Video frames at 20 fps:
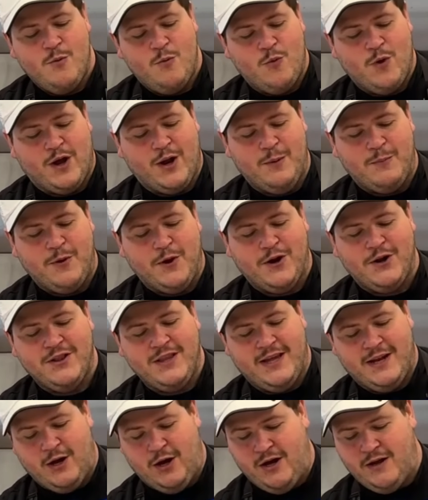We're going to put our
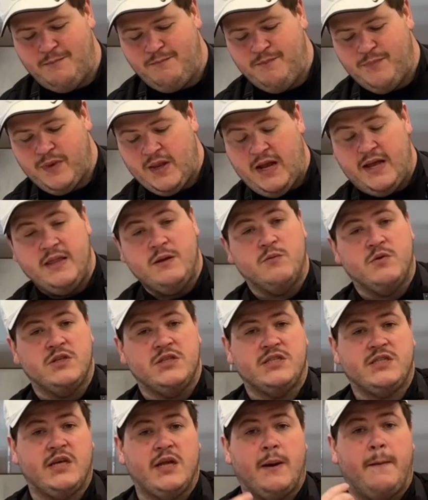lid on, and then we're
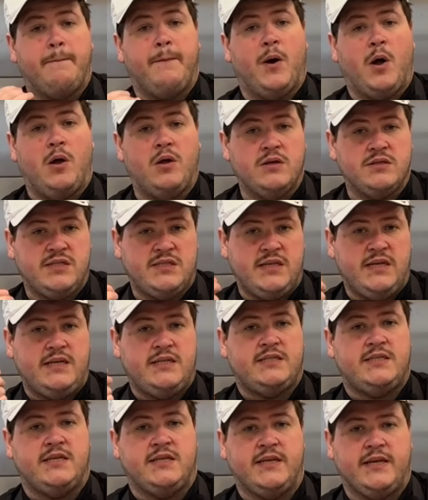just going to pulse
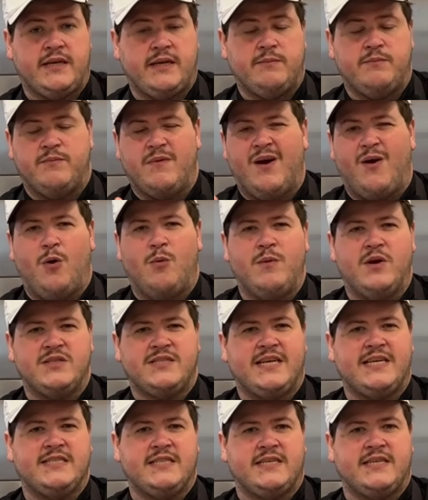it till it almost
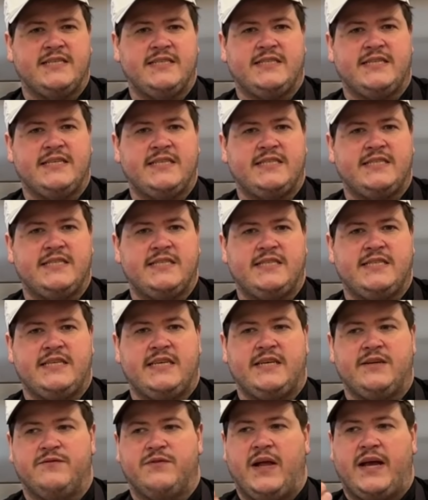has a
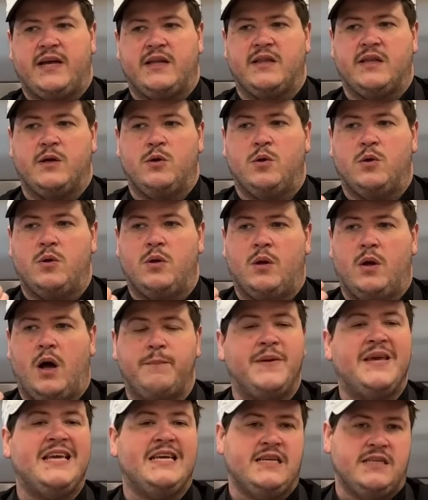consistency of like little
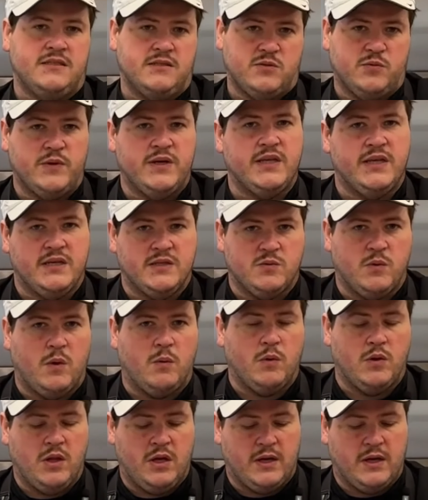peas, really is what we're